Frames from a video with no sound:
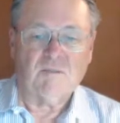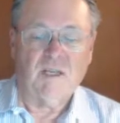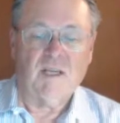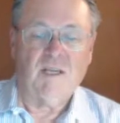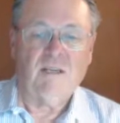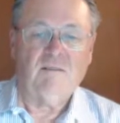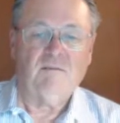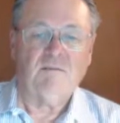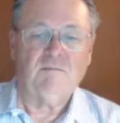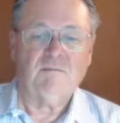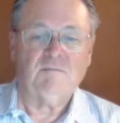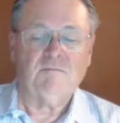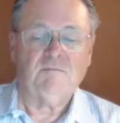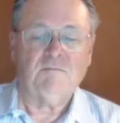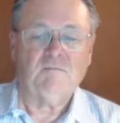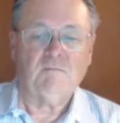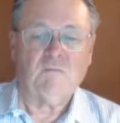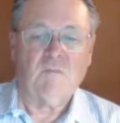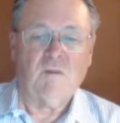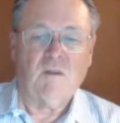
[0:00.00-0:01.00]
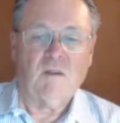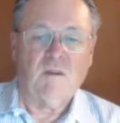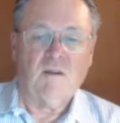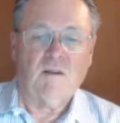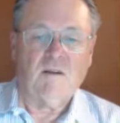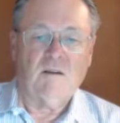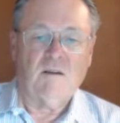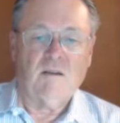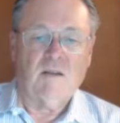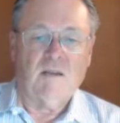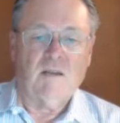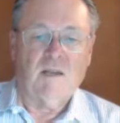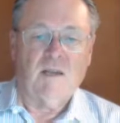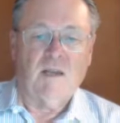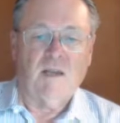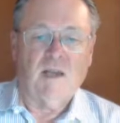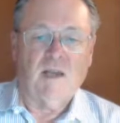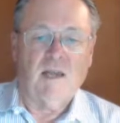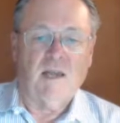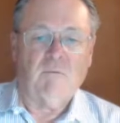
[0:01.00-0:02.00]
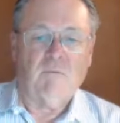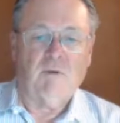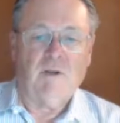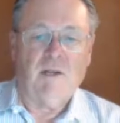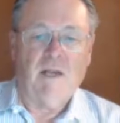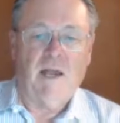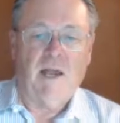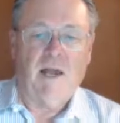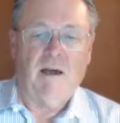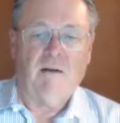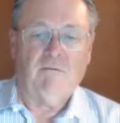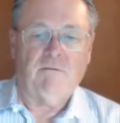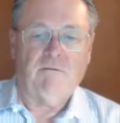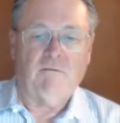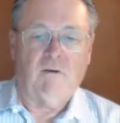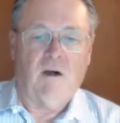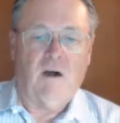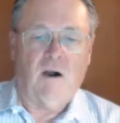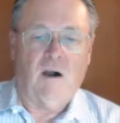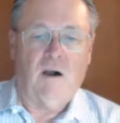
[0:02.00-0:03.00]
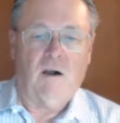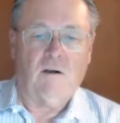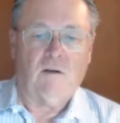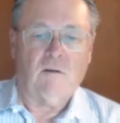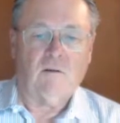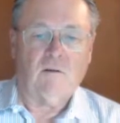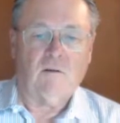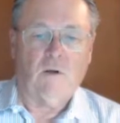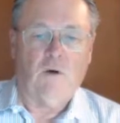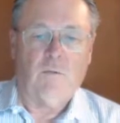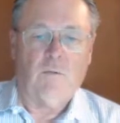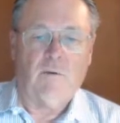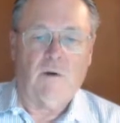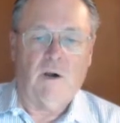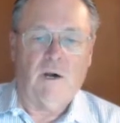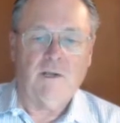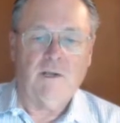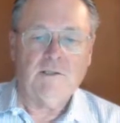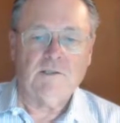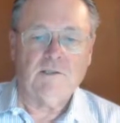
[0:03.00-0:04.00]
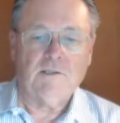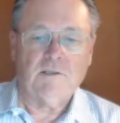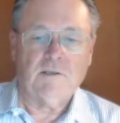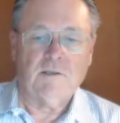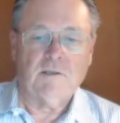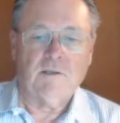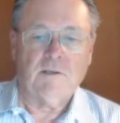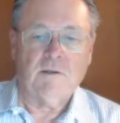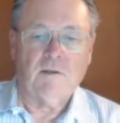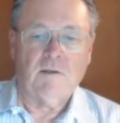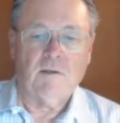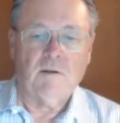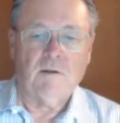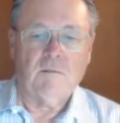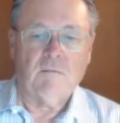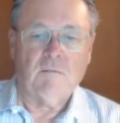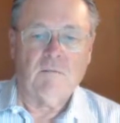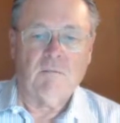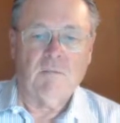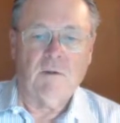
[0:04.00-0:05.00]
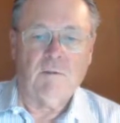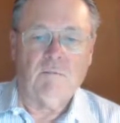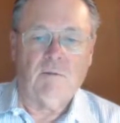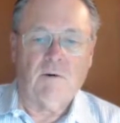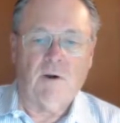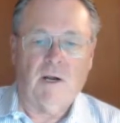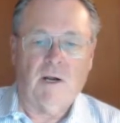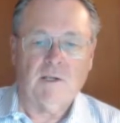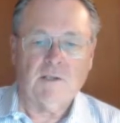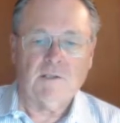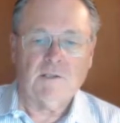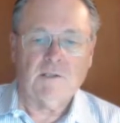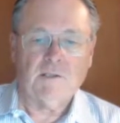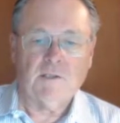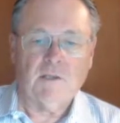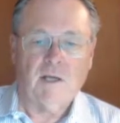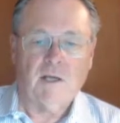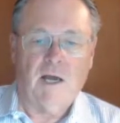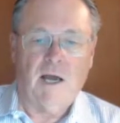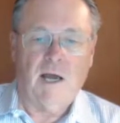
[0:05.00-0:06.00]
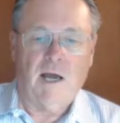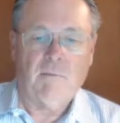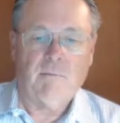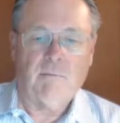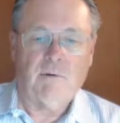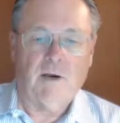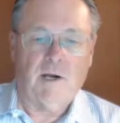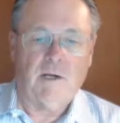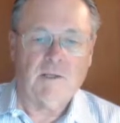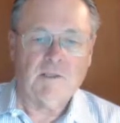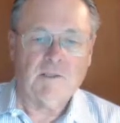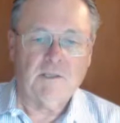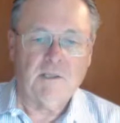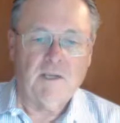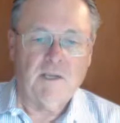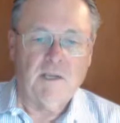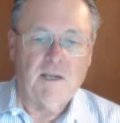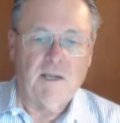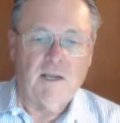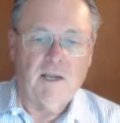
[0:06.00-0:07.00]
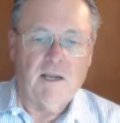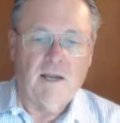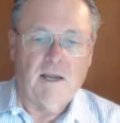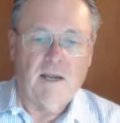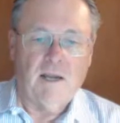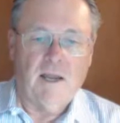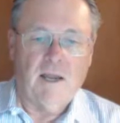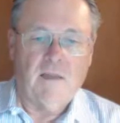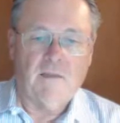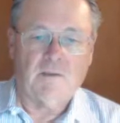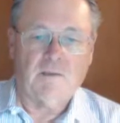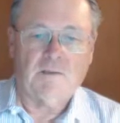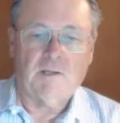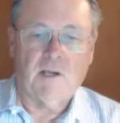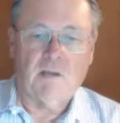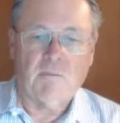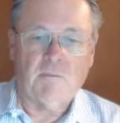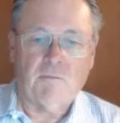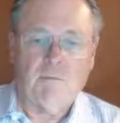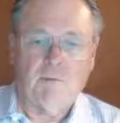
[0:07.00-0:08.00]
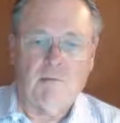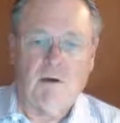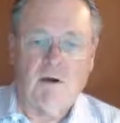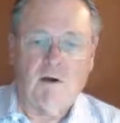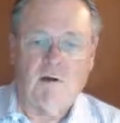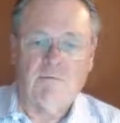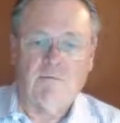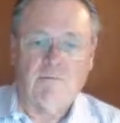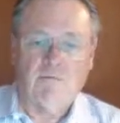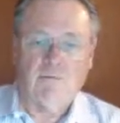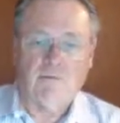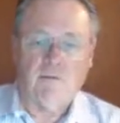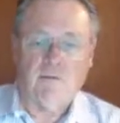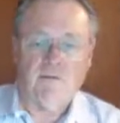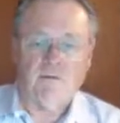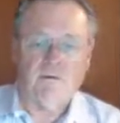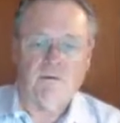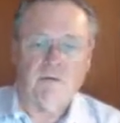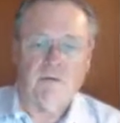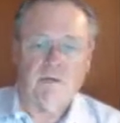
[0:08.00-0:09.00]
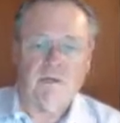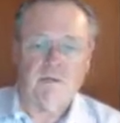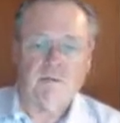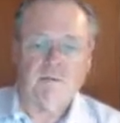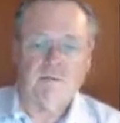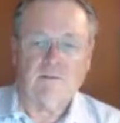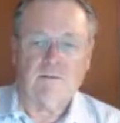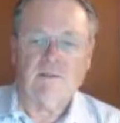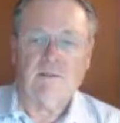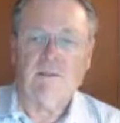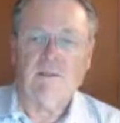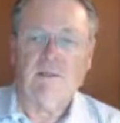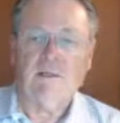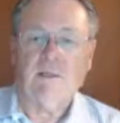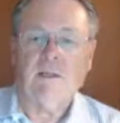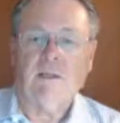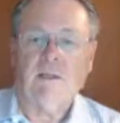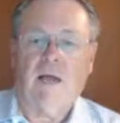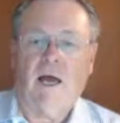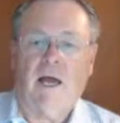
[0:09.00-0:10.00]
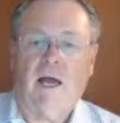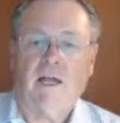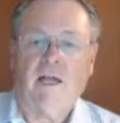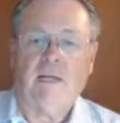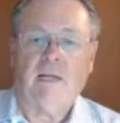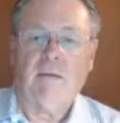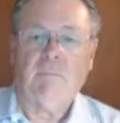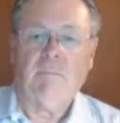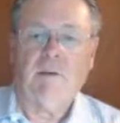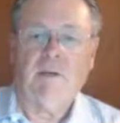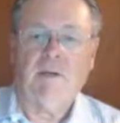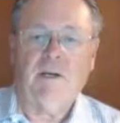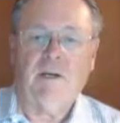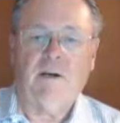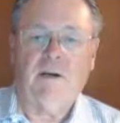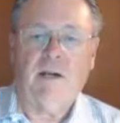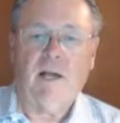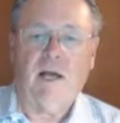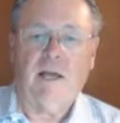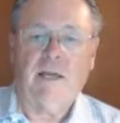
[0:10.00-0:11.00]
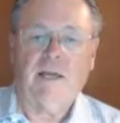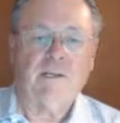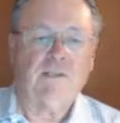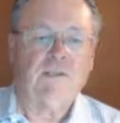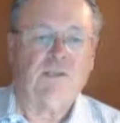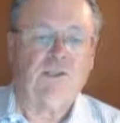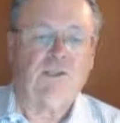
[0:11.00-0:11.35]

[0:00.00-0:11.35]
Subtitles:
Okay. And we have our low price, mid price, high price, and the sum of the three. I can come in here and I can